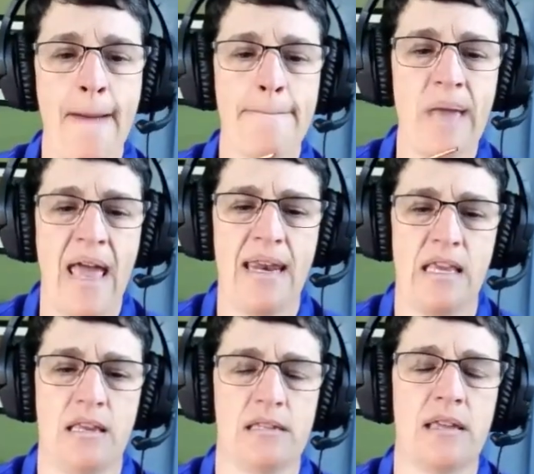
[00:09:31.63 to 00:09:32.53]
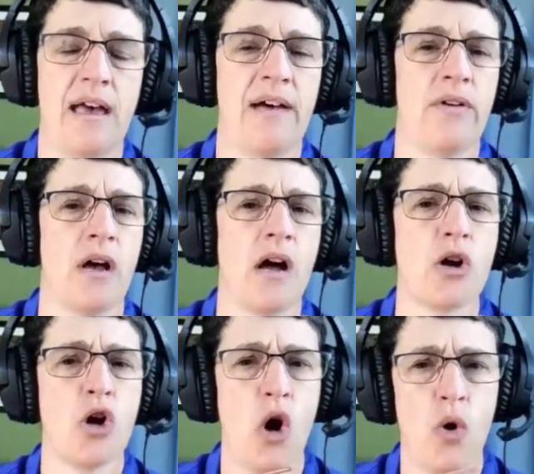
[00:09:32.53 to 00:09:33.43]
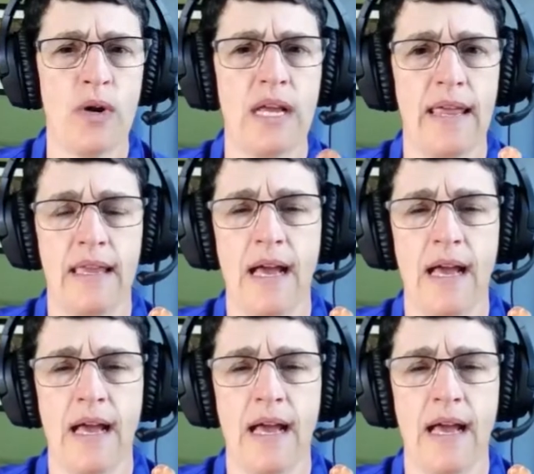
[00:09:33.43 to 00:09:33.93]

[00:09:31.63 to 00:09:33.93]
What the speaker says: Pennies have a coating on the